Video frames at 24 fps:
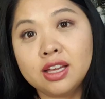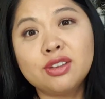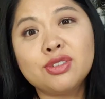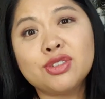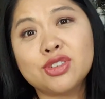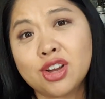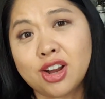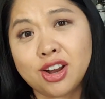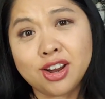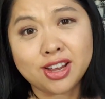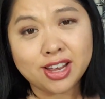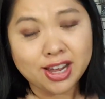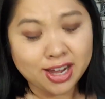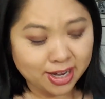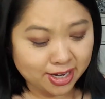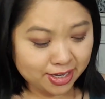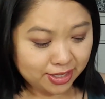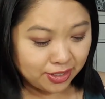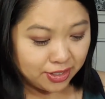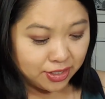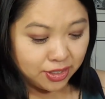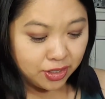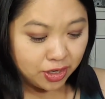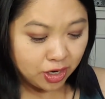Sorry
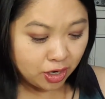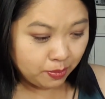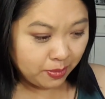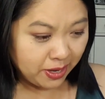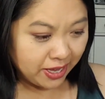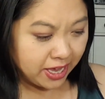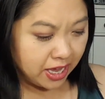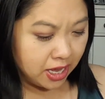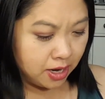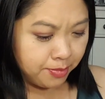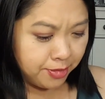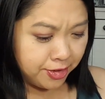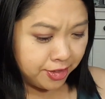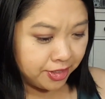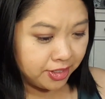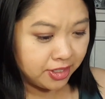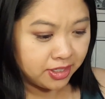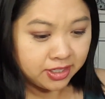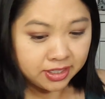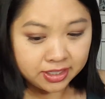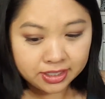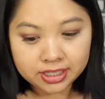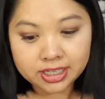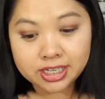guys, you know my camera
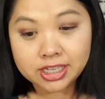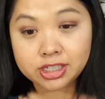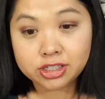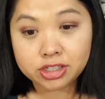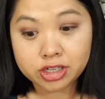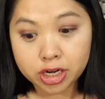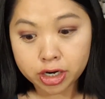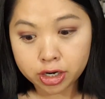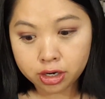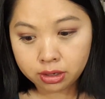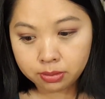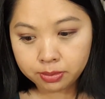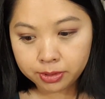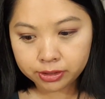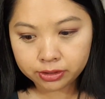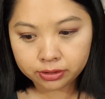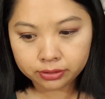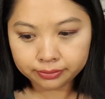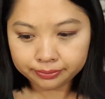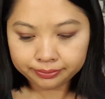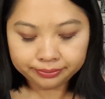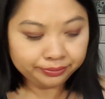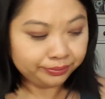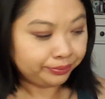is
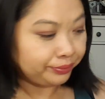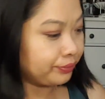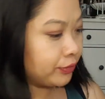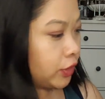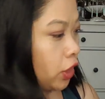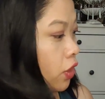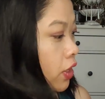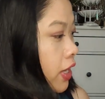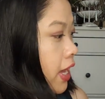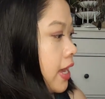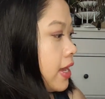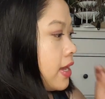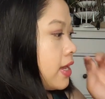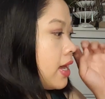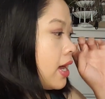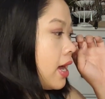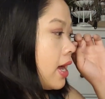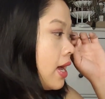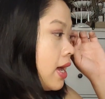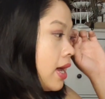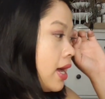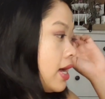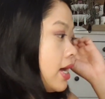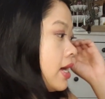terrible. Okay,
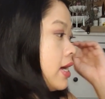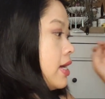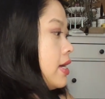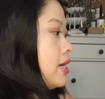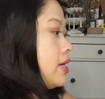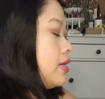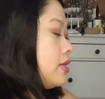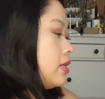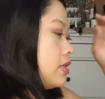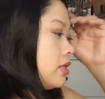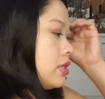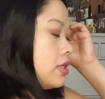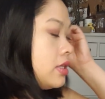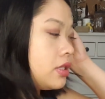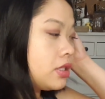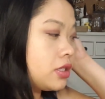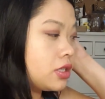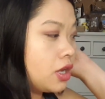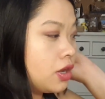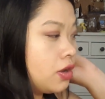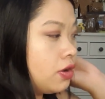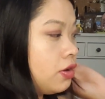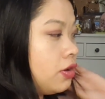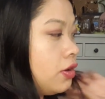uh,
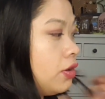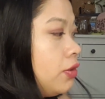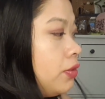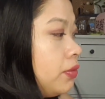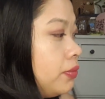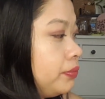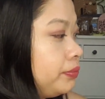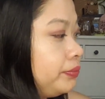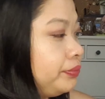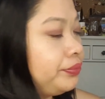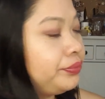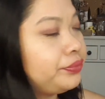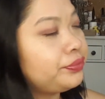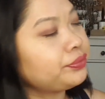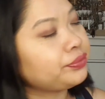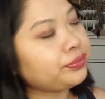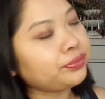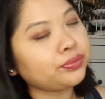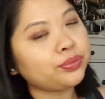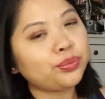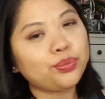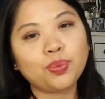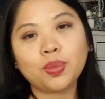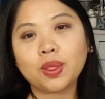so
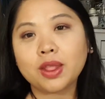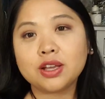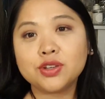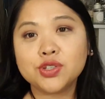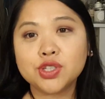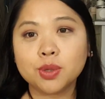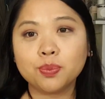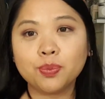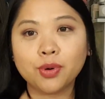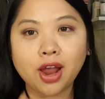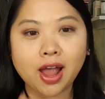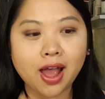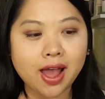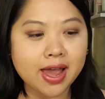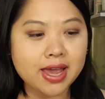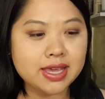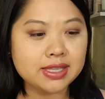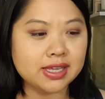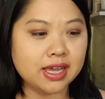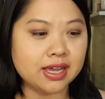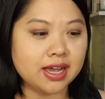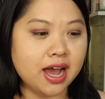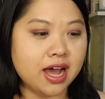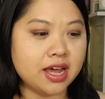
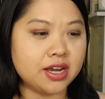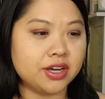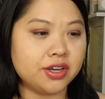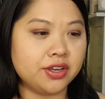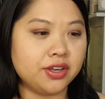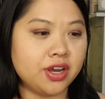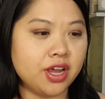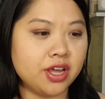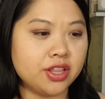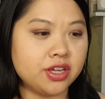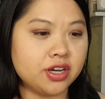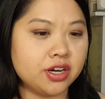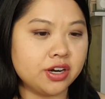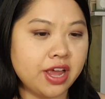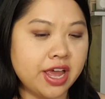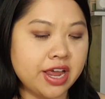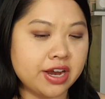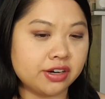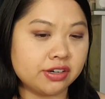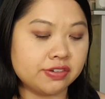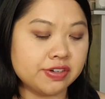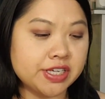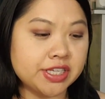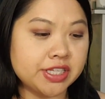surprise, I got another
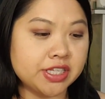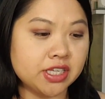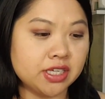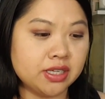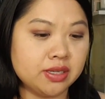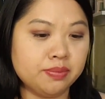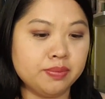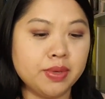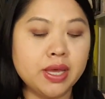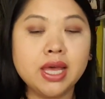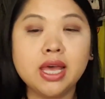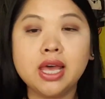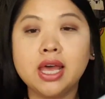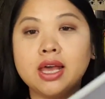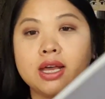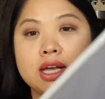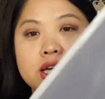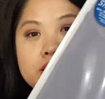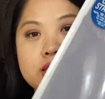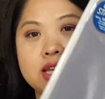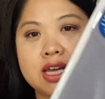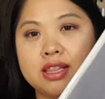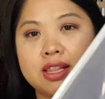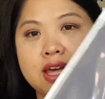Airism
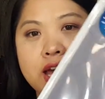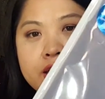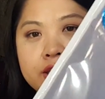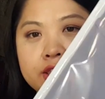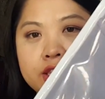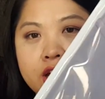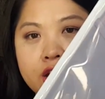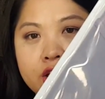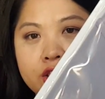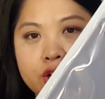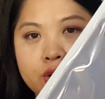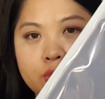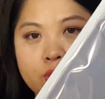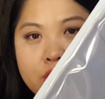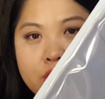because I like the other